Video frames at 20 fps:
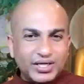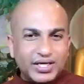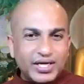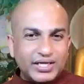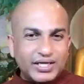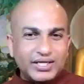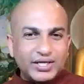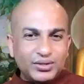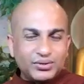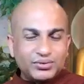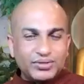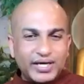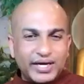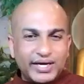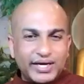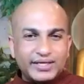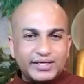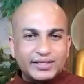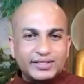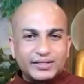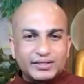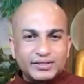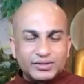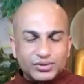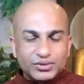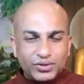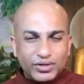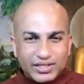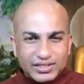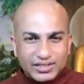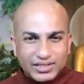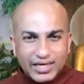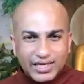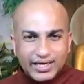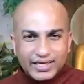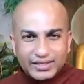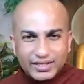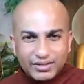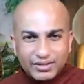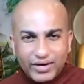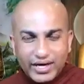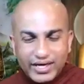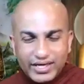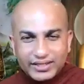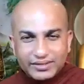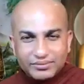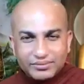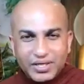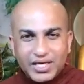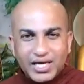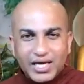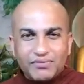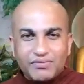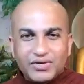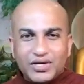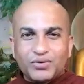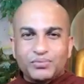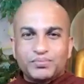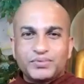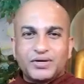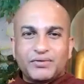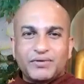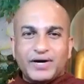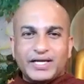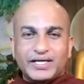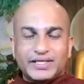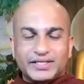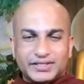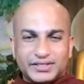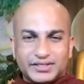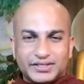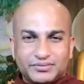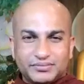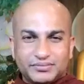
get into that so it's like the virus behavior of the virus